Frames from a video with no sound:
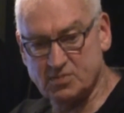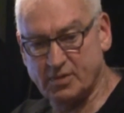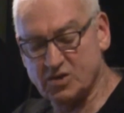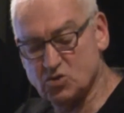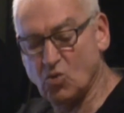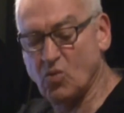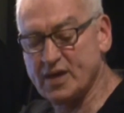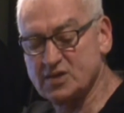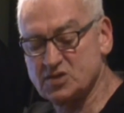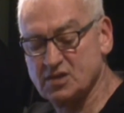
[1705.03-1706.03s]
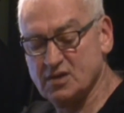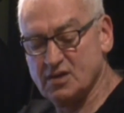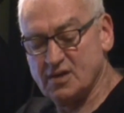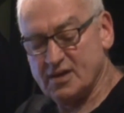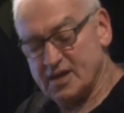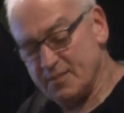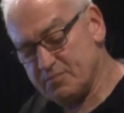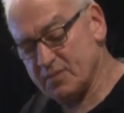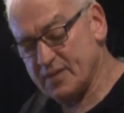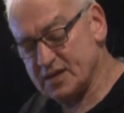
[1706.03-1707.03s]
but it's always
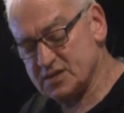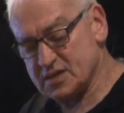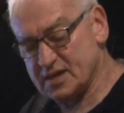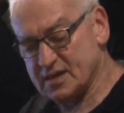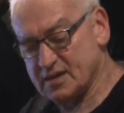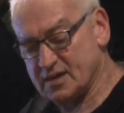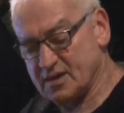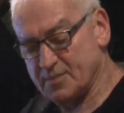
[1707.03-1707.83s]
implementing